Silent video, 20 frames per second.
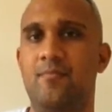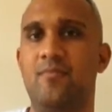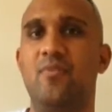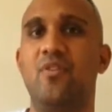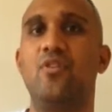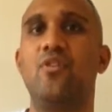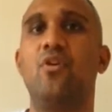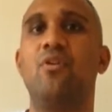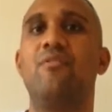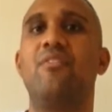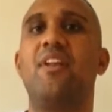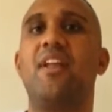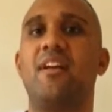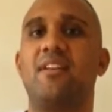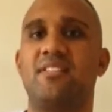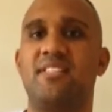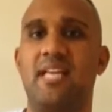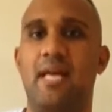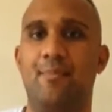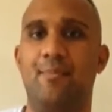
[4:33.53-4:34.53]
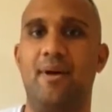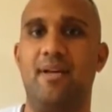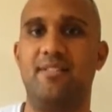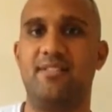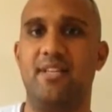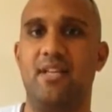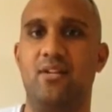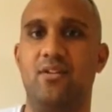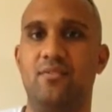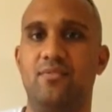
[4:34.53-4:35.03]
love and accept
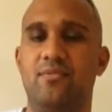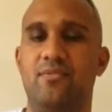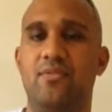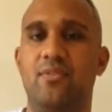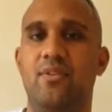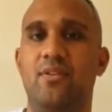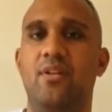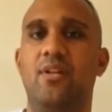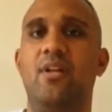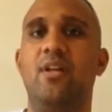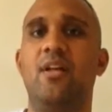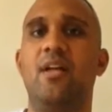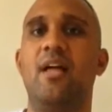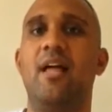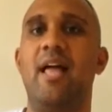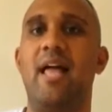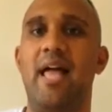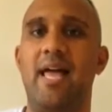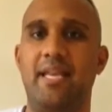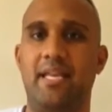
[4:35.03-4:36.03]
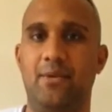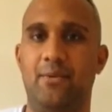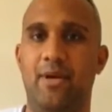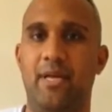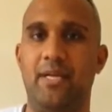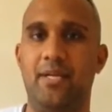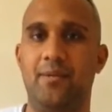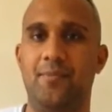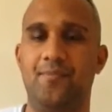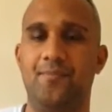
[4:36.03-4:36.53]
myself anyway.
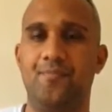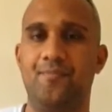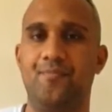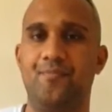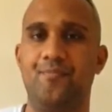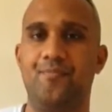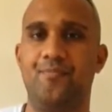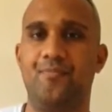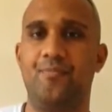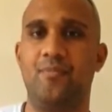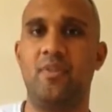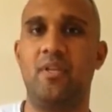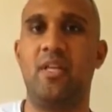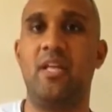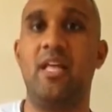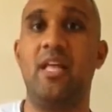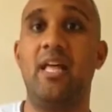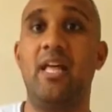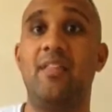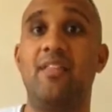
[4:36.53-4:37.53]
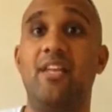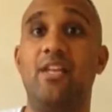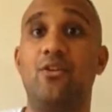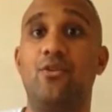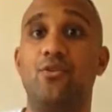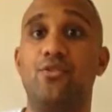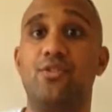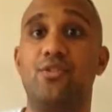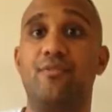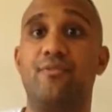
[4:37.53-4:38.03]
And you
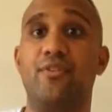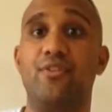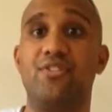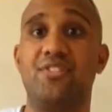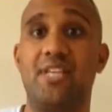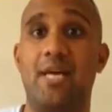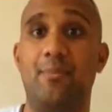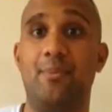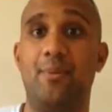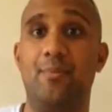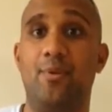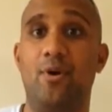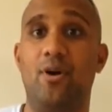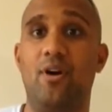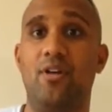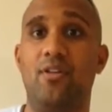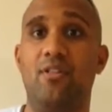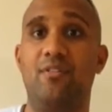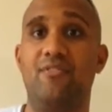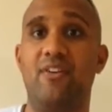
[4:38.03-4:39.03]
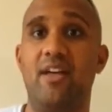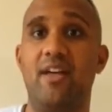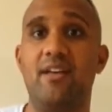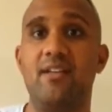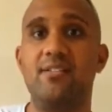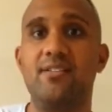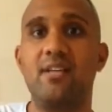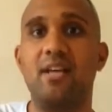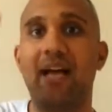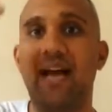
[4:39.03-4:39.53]
go to the first tapping point on the
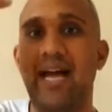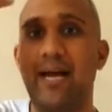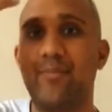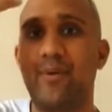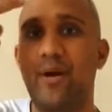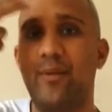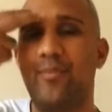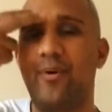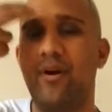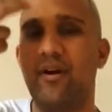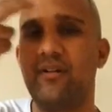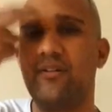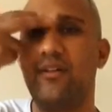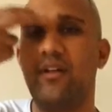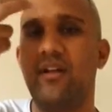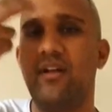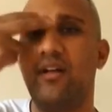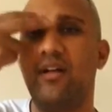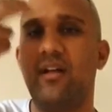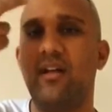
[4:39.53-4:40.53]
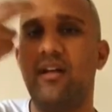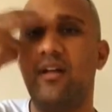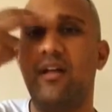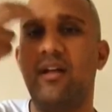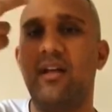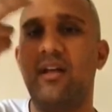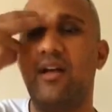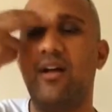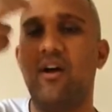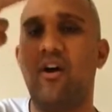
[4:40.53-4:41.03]
face, eyebrow point.
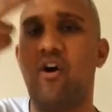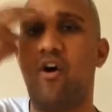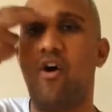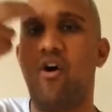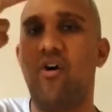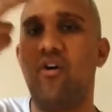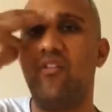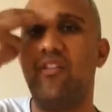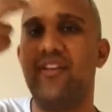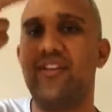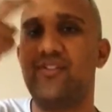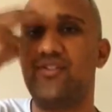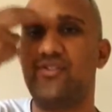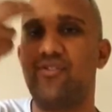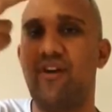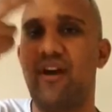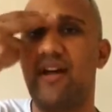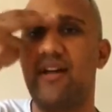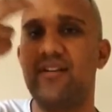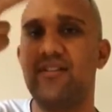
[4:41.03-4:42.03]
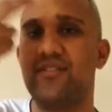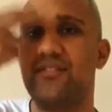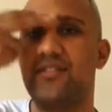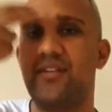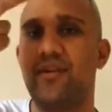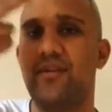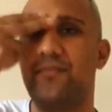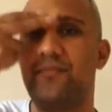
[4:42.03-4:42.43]
All this stress,